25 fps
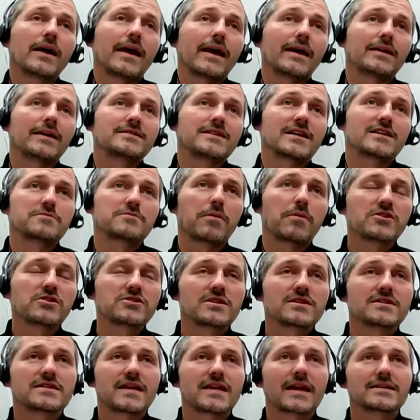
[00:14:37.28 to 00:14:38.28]
It's exposed
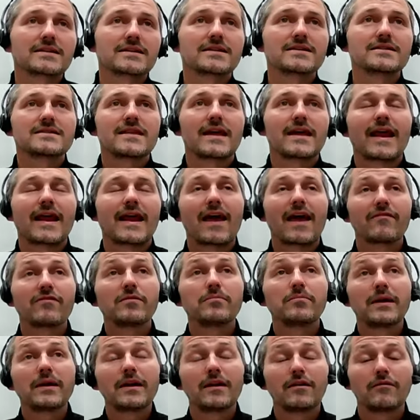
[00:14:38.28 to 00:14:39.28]
to sectors that haven't
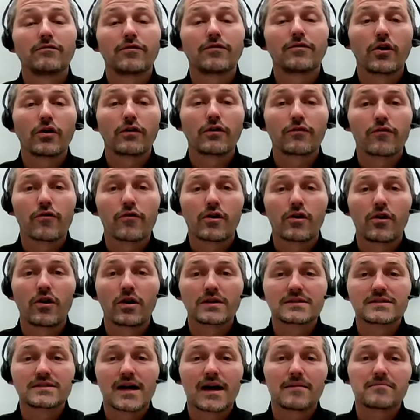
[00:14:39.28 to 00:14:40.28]
been in vogue for a long
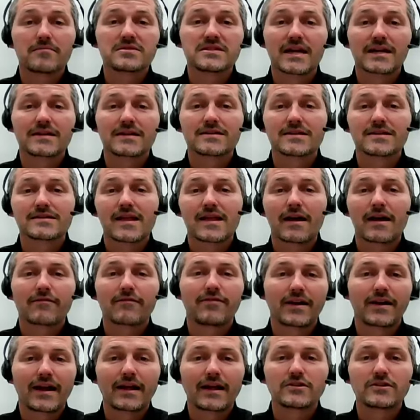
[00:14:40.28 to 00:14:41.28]
time, sectors like
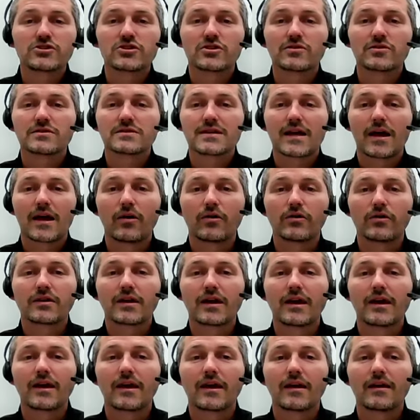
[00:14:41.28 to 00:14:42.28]
financials,
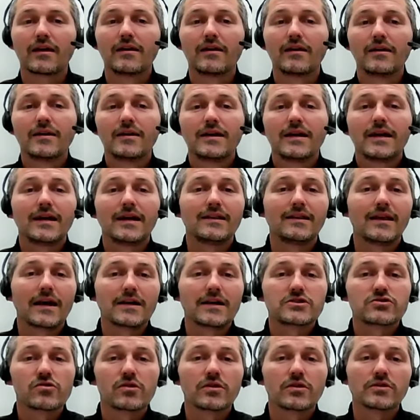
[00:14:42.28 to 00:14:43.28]
healthcare,
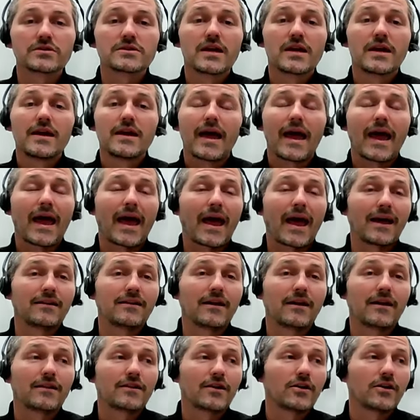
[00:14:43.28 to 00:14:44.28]
industrials.
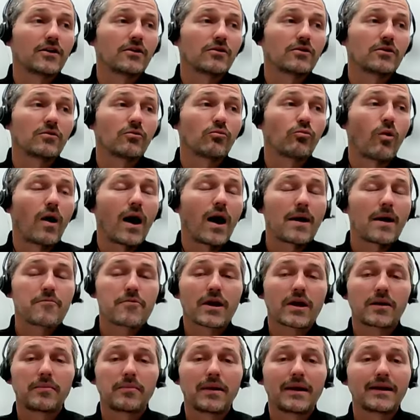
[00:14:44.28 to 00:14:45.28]
Mm-hmm. And why I'm
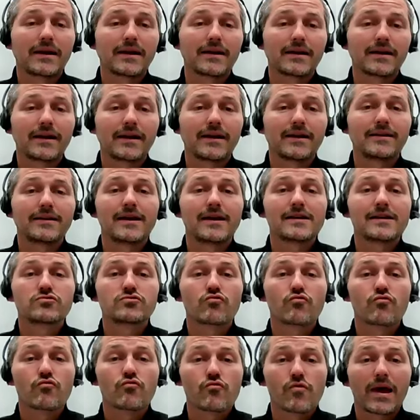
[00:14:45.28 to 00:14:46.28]
recommending it, it has
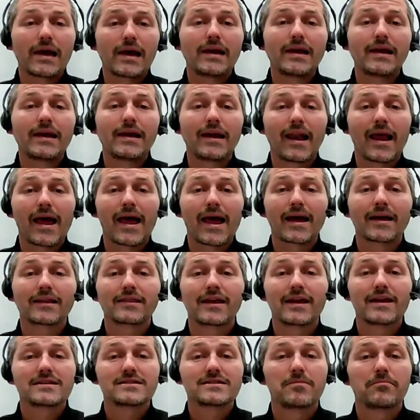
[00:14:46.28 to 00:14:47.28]
really lagged
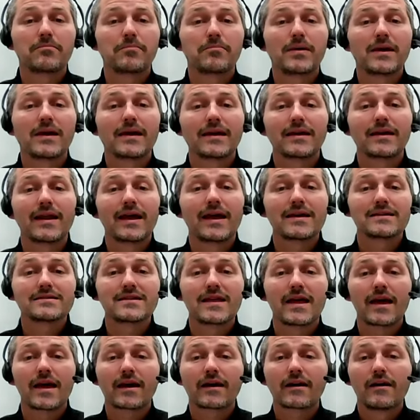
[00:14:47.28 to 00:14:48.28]
the S&P and
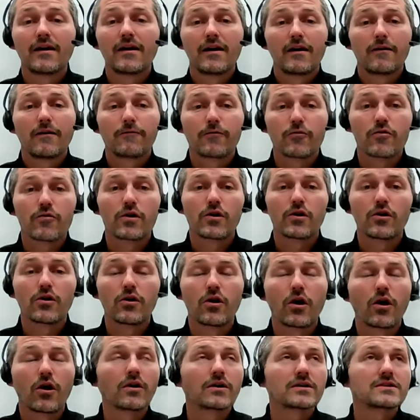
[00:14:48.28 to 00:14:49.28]
NASDAQ for a
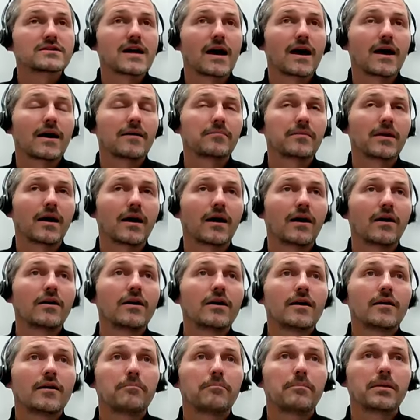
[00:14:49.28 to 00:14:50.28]
long time now
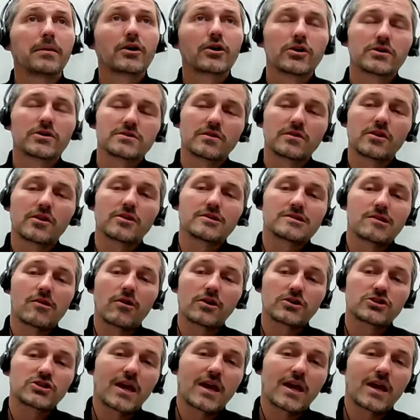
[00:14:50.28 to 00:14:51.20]
because of those large